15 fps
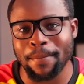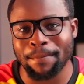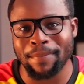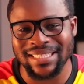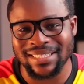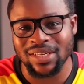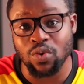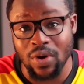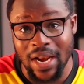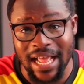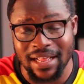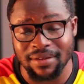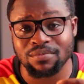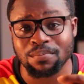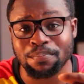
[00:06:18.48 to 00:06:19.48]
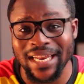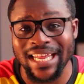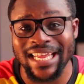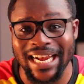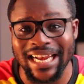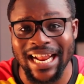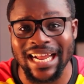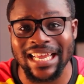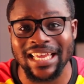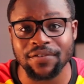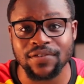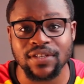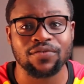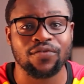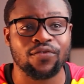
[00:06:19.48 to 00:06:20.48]
particular player that
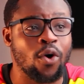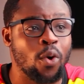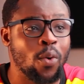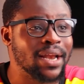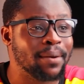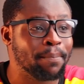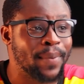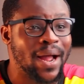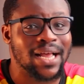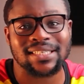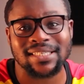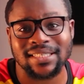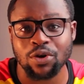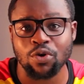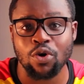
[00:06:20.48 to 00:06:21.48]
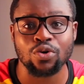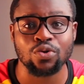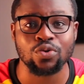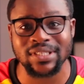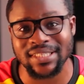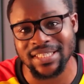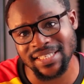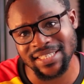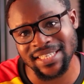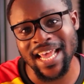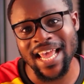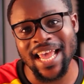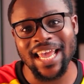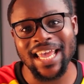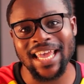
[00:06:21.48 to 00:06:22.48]
gives forward passes and all those things,
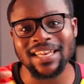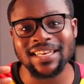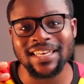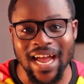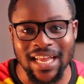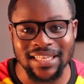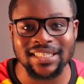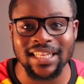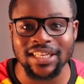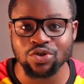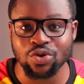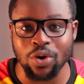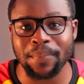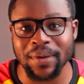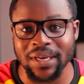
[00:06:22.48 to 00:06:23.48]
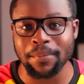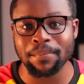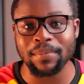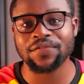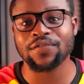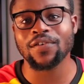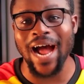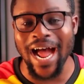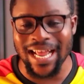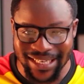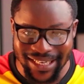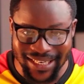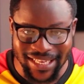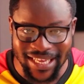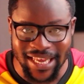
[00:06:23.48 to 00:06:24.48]
he does the job in the midfield as
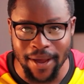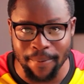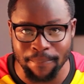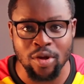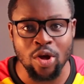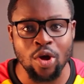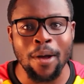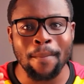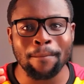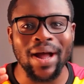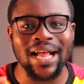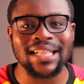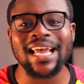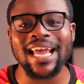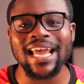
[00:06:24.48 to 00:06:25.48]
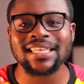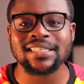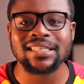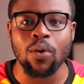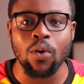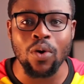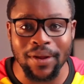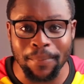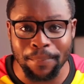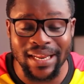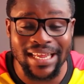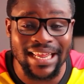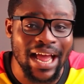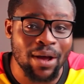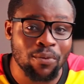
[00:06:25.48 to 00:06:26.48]
a DM. Partey is the only
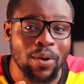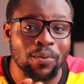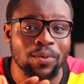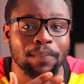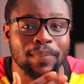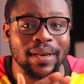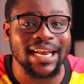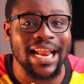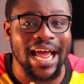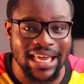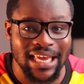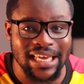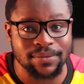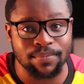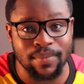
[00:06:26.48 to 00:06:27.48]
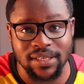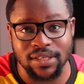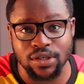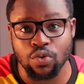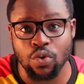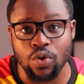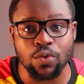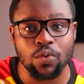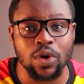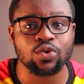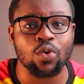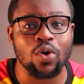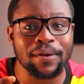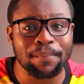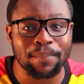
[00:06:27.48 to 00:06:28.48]
player, when we played against Mexico, he was
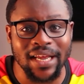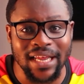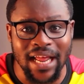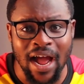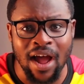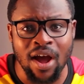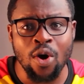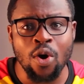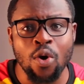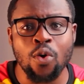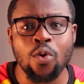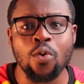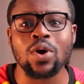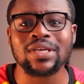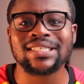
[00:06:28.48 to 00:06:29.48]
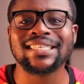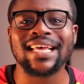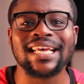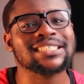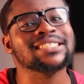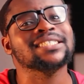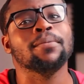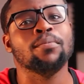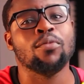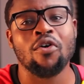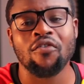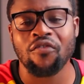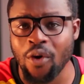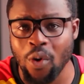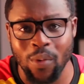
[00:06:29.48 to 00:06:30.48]
the only player who was sending the
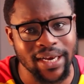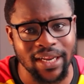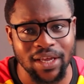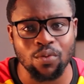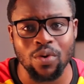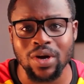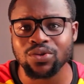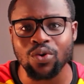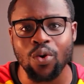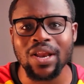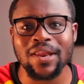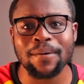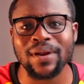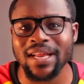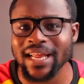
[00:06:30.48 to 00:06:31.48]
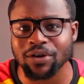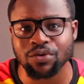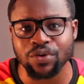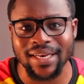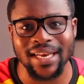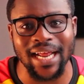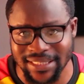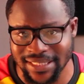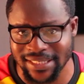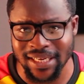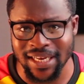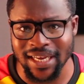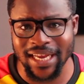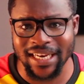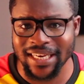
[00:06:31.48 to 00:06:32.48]
ball forward. He was the only player doing that
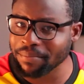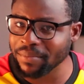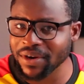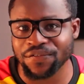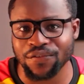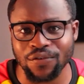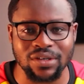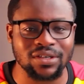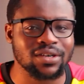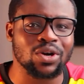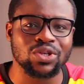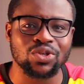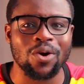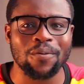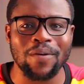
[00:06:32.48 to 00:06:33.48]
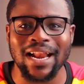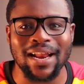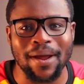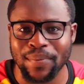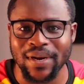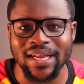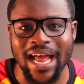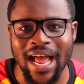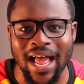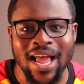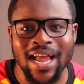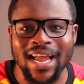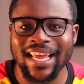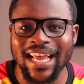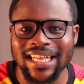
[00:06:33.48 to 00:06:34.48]
in the midfield. There was no other player
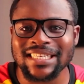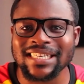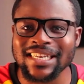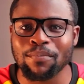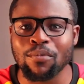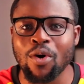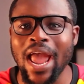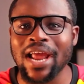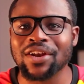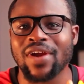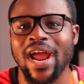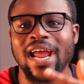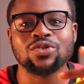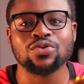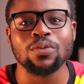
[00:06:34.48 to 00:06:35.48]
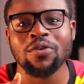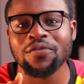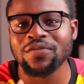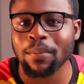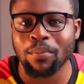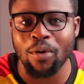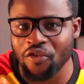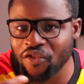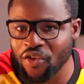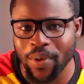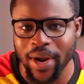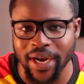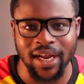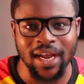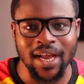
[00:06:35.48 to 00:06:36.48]
getting the ball and trying to move the ball
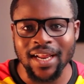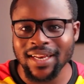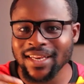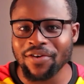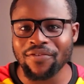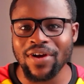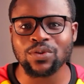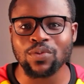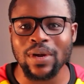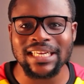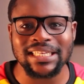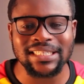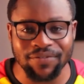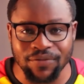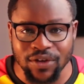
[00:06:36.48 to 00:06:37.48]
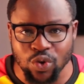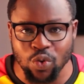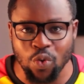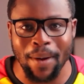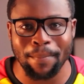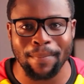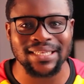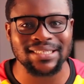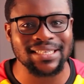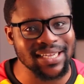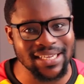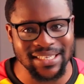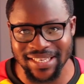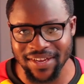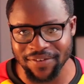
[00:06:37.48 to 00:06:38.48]
forward. The rest were just giving square passes
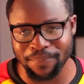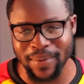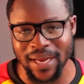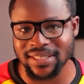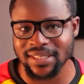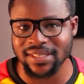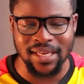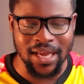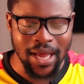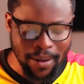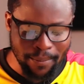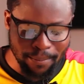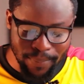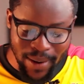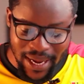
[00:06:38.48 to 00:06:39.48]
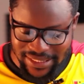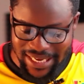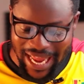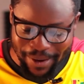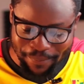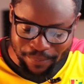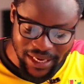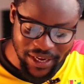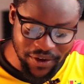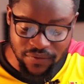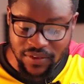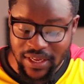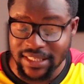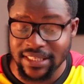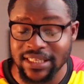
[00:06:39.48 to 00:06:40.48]
and safe passes. But I
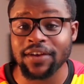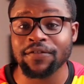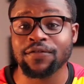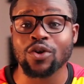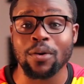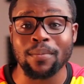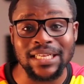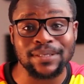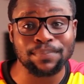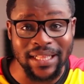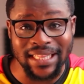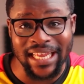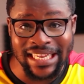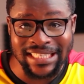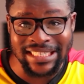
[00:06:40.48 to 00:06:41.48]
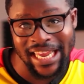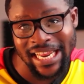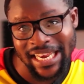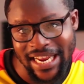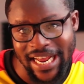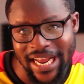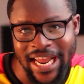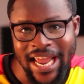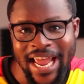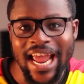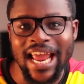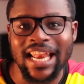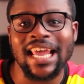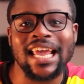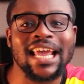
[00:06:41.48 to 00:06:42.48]
believe that if Thomas Partey is in there
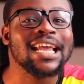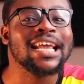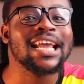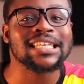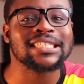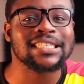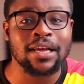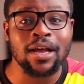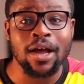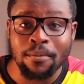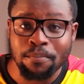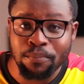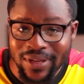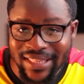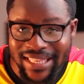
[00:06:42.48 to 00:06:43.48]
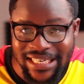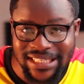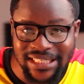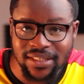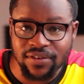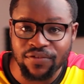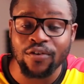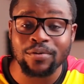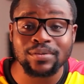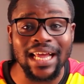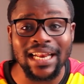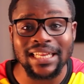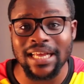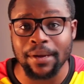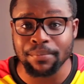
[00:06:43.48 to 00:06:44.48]
and he gets protection from
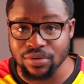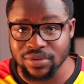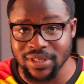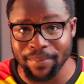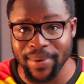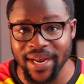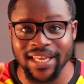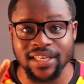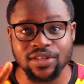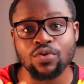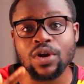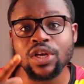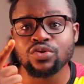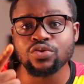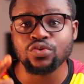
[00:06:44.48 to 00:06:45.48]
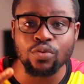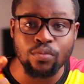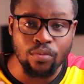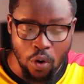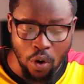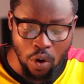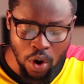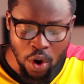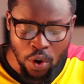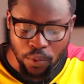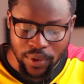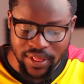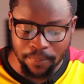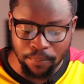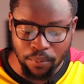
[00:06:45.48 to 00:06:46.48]
Salis Abdul-Samad, he's going to do more
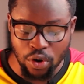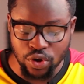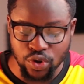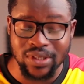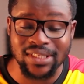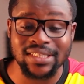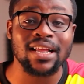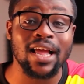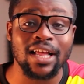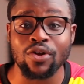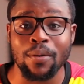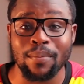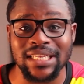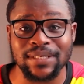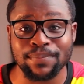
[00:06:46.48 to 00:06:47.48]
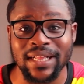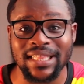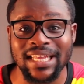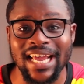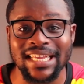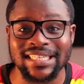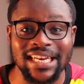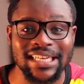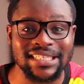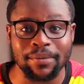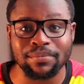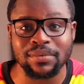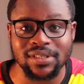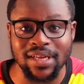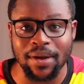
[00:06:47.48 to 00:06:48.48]
with the ball. So Thomas Partey and Salis
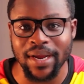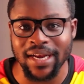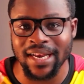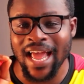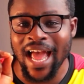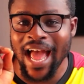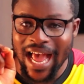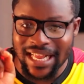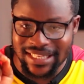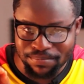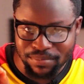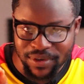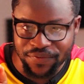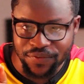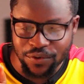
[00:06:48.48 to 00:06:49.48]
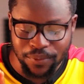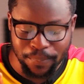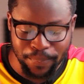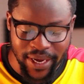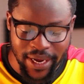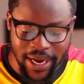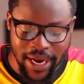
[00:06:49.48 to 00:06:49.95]
Abdul-Samad as midfield pair,